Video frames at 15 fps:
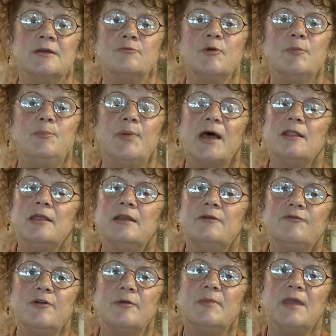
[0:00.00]
rebelling
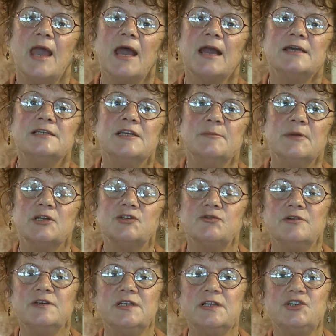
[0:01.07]
from the academic
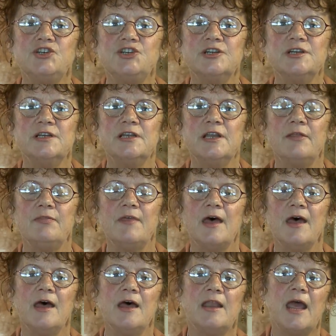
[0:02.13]
tradition
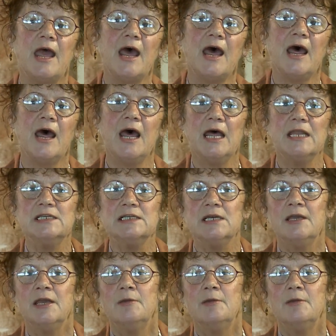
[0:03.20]
that had